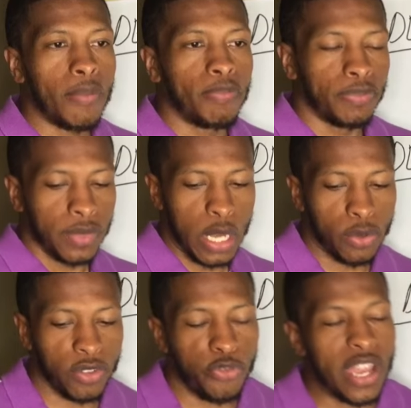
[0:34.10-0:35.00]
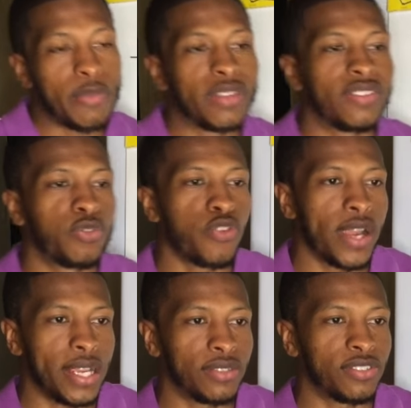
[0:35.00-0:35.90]
up, there was a famous
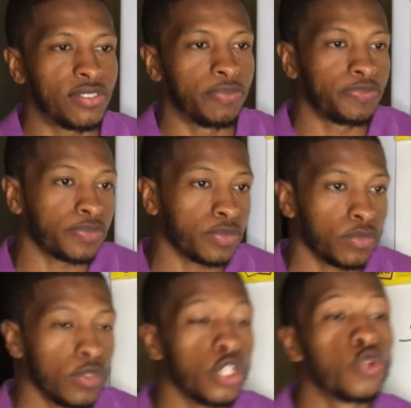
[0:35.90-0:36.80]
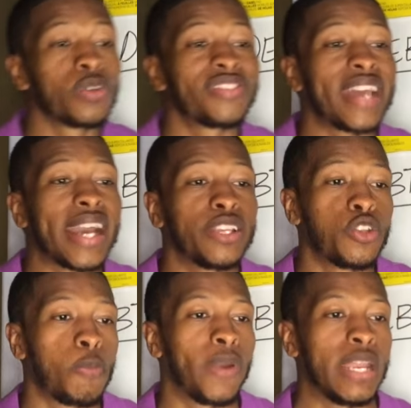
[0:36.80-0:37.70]
phrase: you were
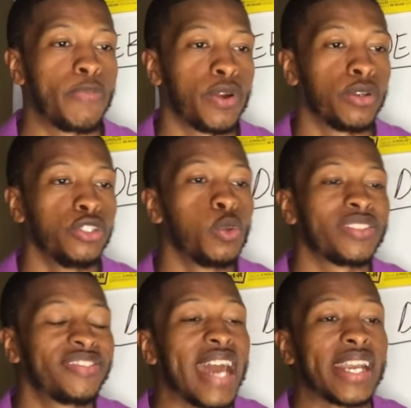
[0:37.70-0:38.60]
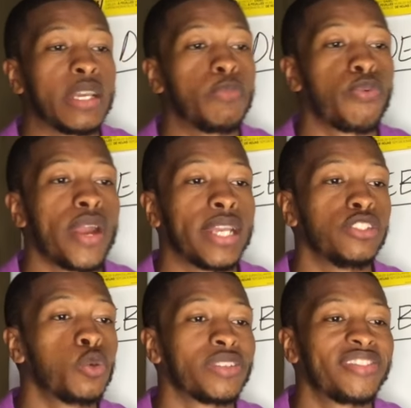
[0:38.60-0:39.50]
stacking your paper, you were stacking
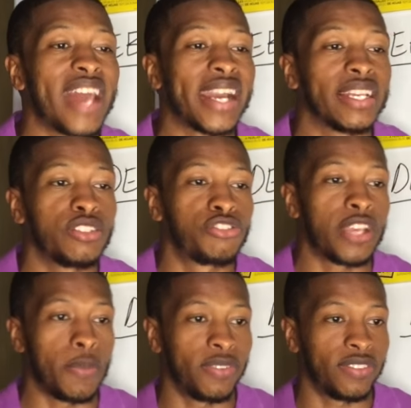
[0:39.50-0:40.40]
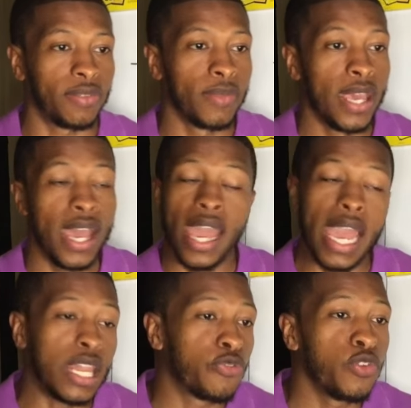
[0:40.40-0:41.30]
bread, you were stacking chips.
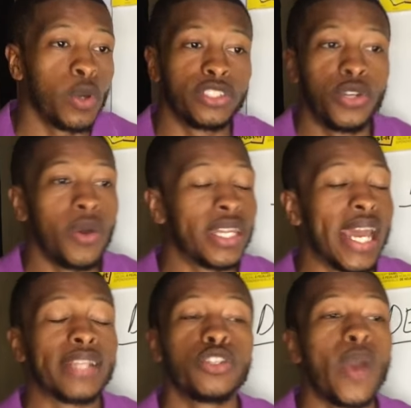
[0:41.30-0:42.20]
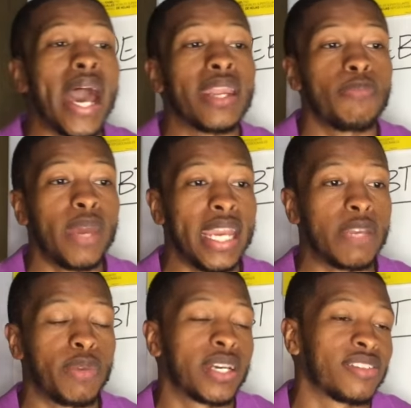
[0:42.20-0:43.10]
And if you were doing that, you had it
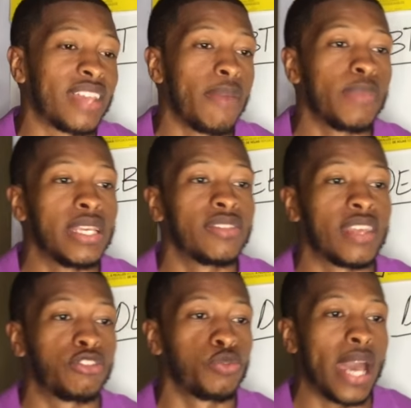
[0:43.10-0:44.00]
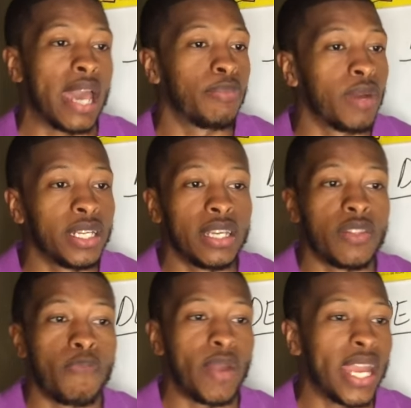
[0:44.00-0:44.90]
made, because that means that you had money
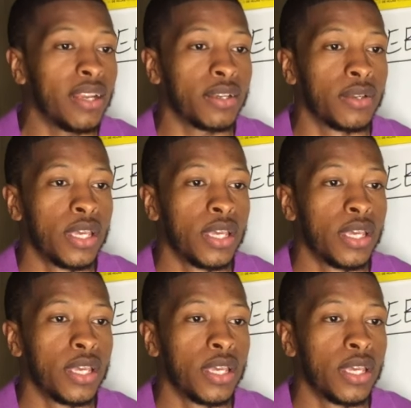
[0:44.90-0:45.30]
in the bank,